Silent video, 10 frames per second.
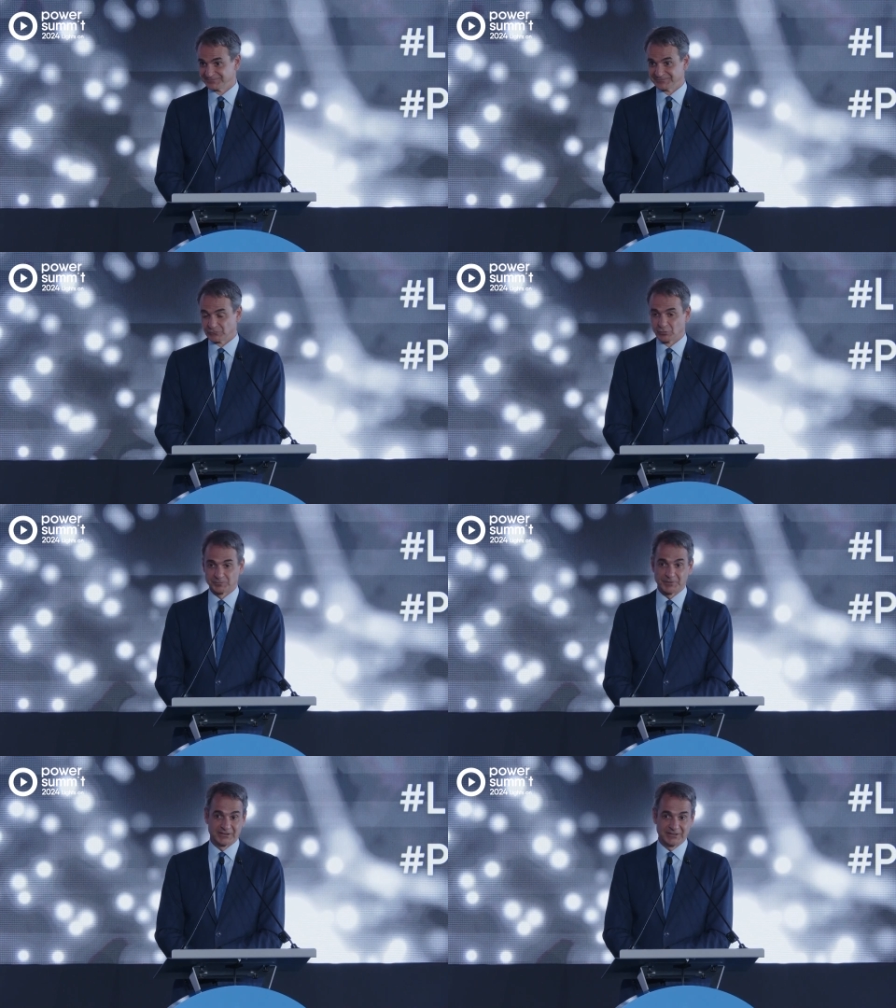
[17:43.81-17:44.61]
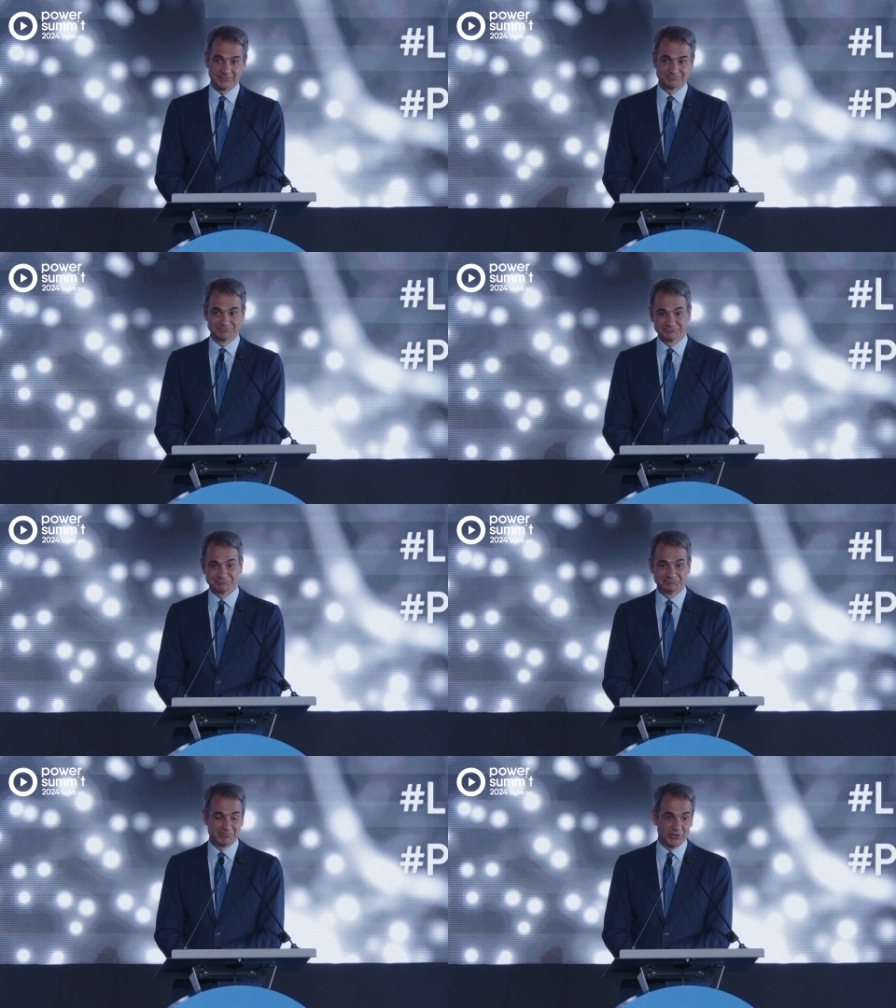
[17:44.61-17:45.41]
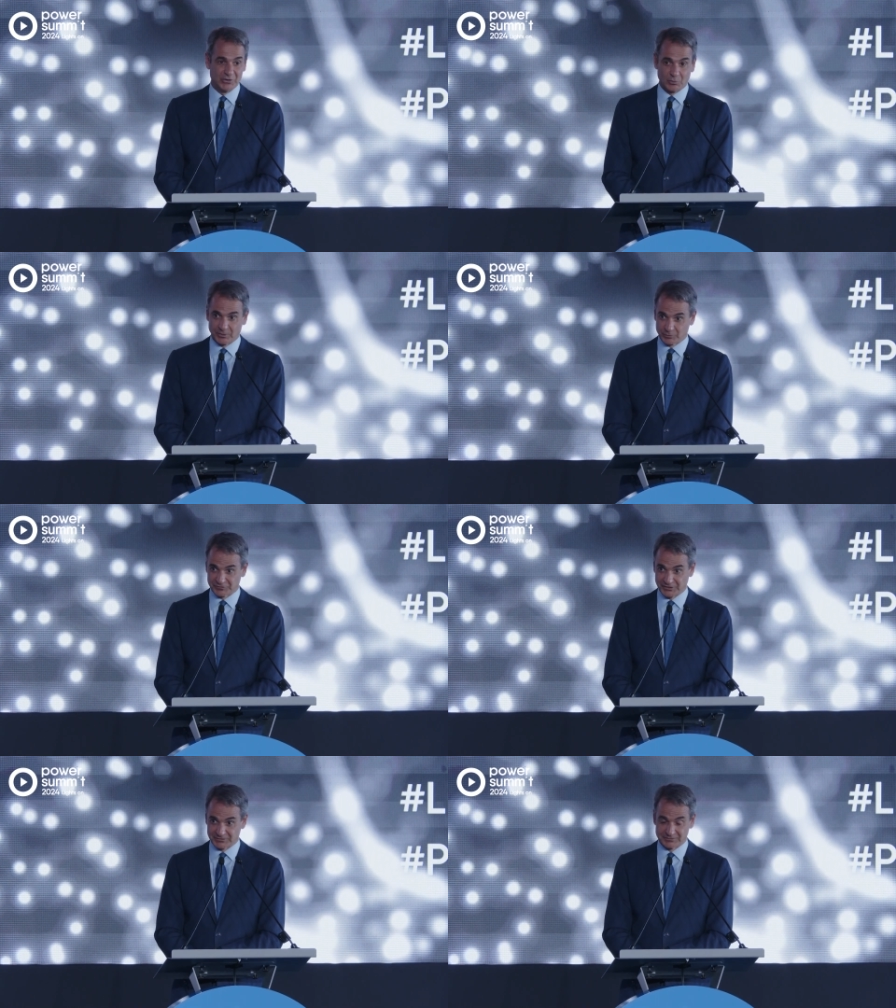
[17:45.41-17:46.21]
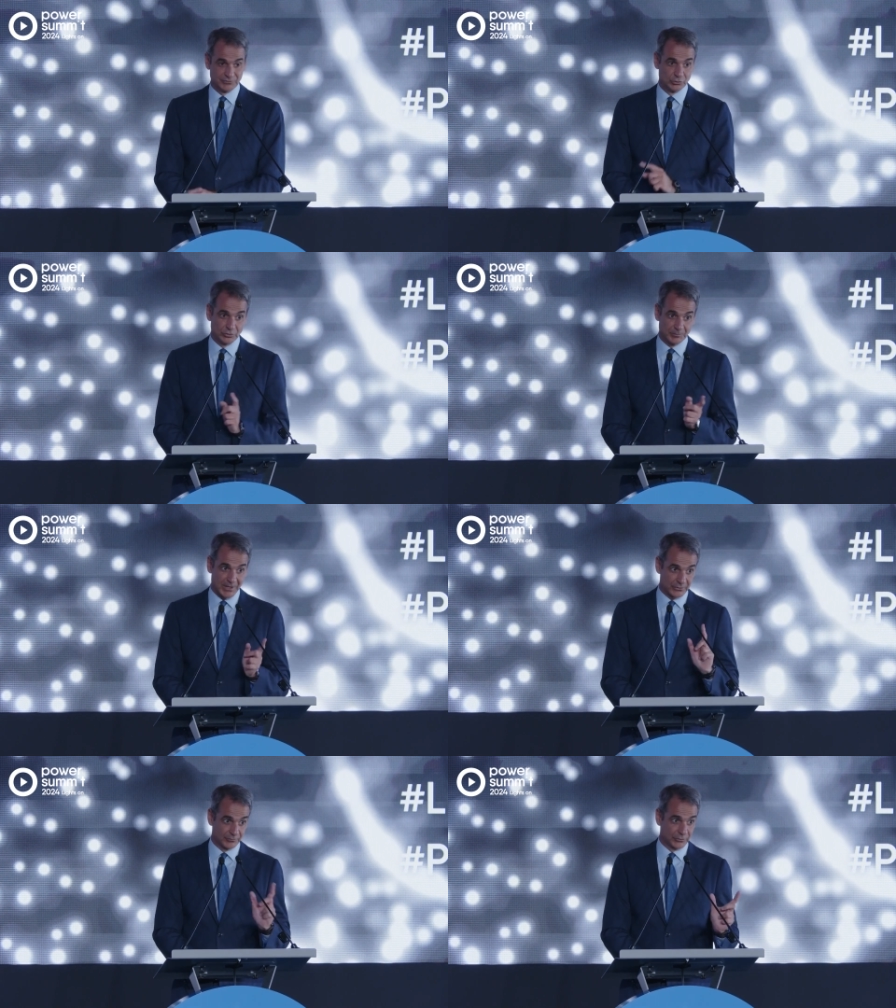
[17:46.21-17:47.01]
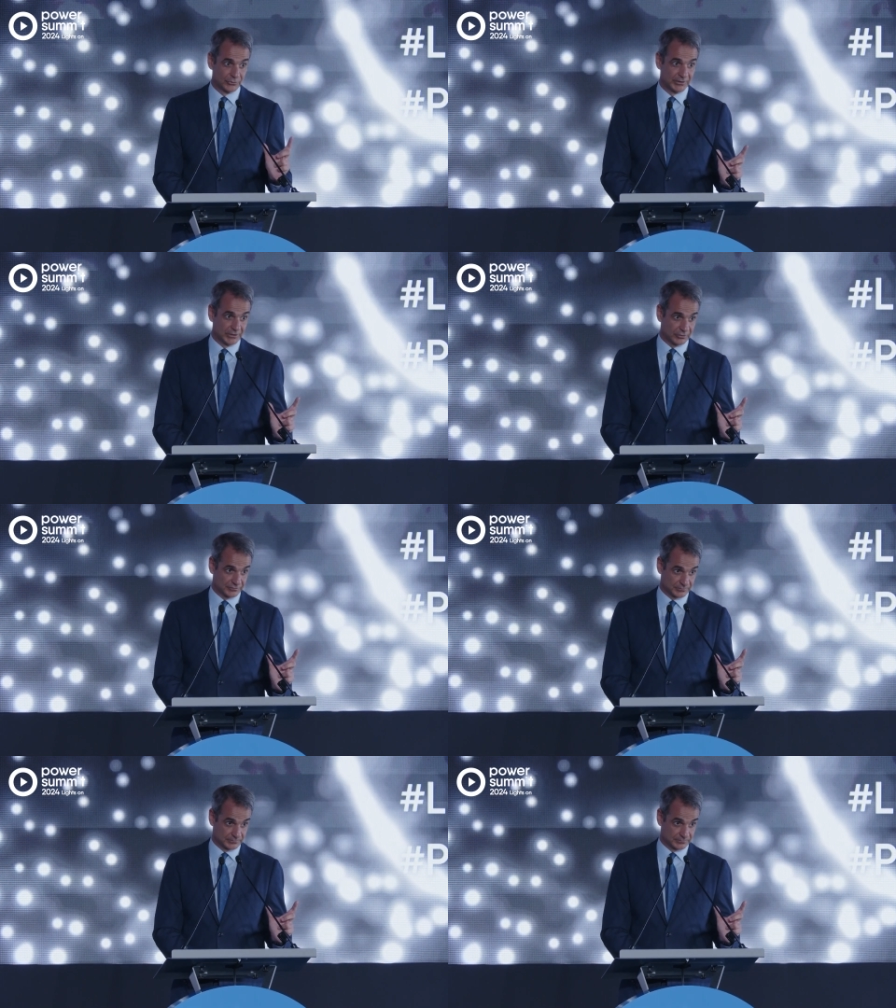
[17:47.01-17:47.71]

were spending barely 1%. You do the math over 30 years.